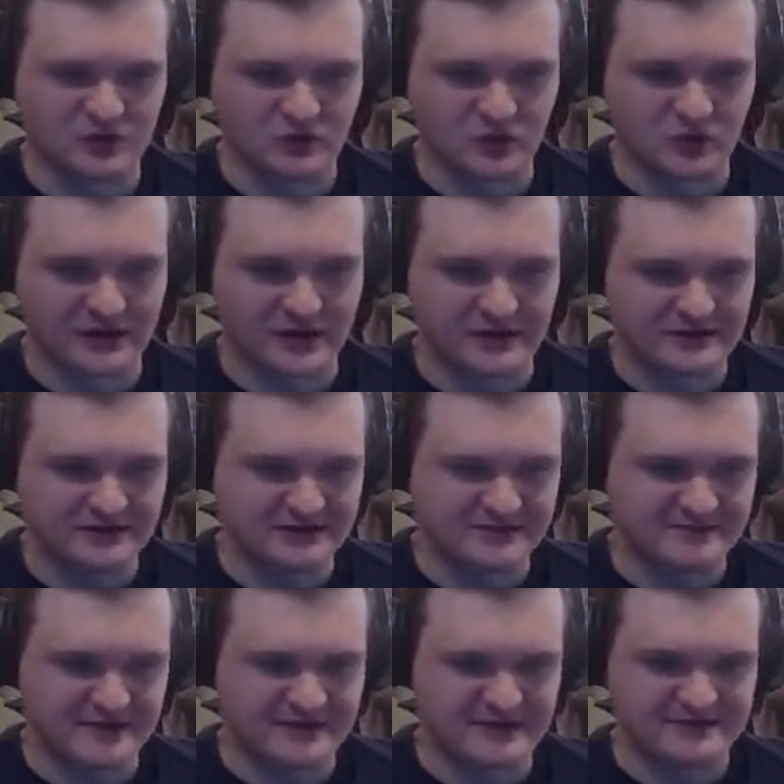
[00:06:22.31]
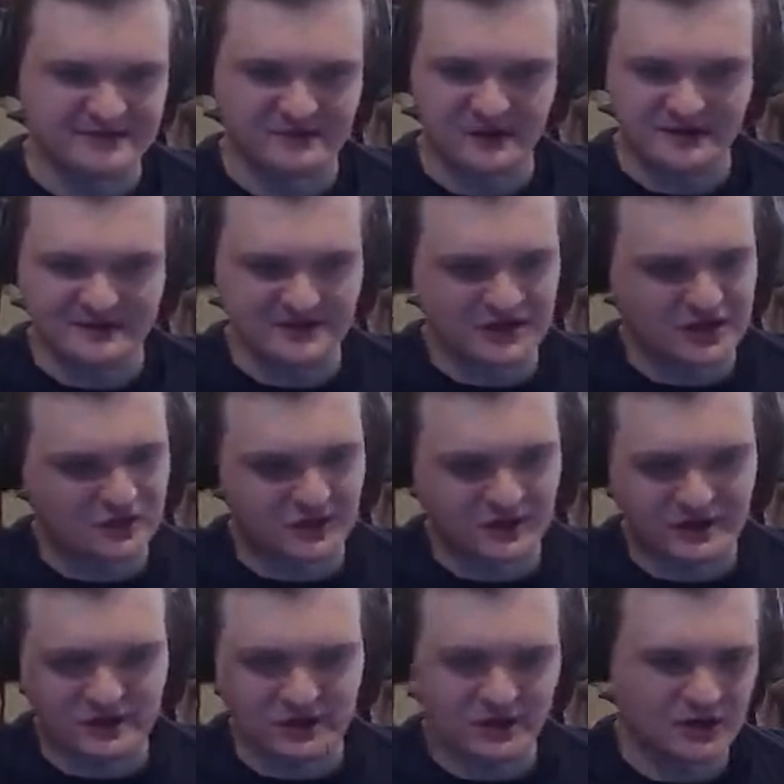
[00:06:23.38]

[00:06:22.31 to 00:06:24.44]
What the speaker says: roll out. Just it's a lot quicker.